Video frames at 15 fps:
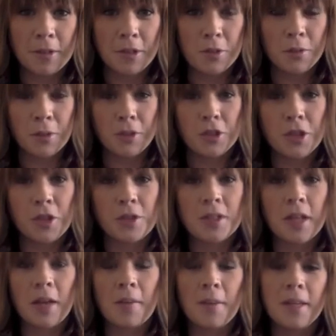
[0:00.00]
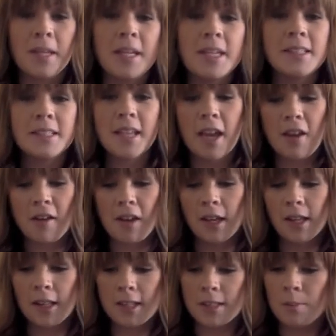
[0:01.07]
school shows up, and he's
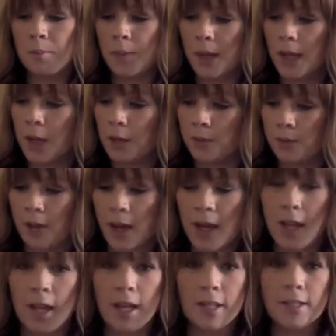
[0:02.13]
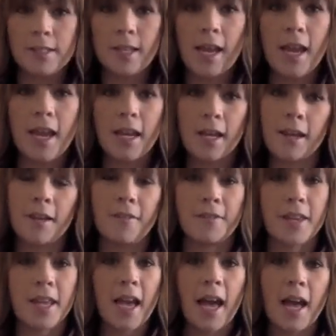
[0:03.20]
carrying this big red tank
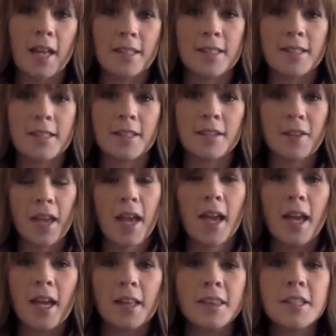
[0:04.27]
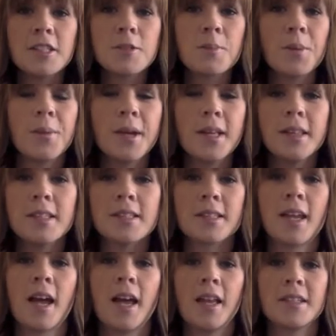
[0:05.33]
of gas, okay? At this point, this
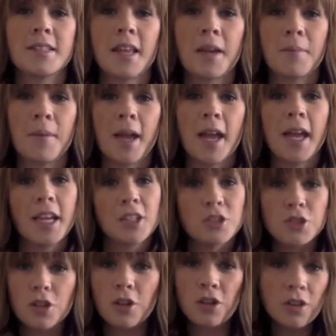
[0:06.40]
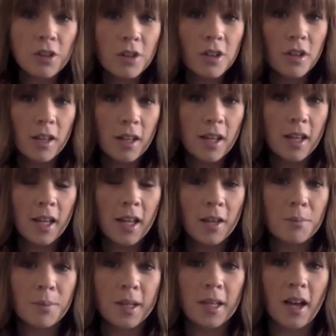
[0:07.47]
guy is like my angel,
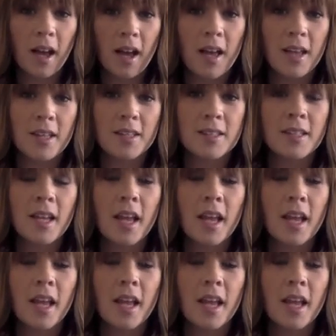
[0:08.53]
because